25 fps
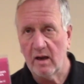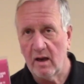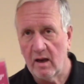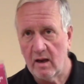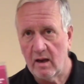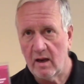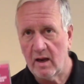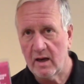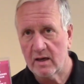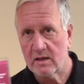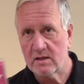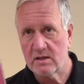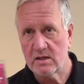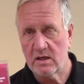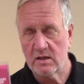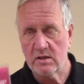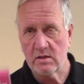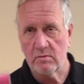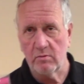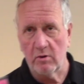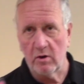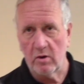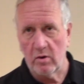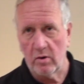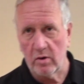
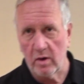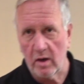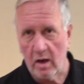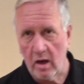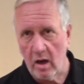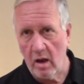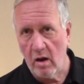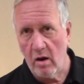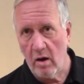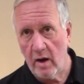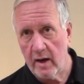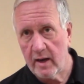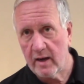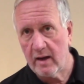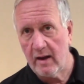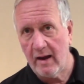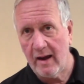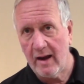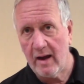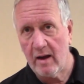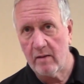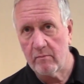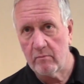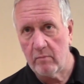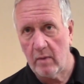accessible online
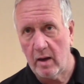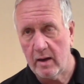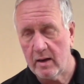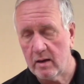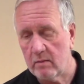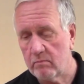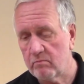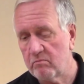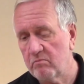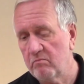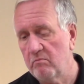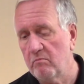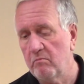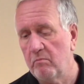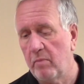and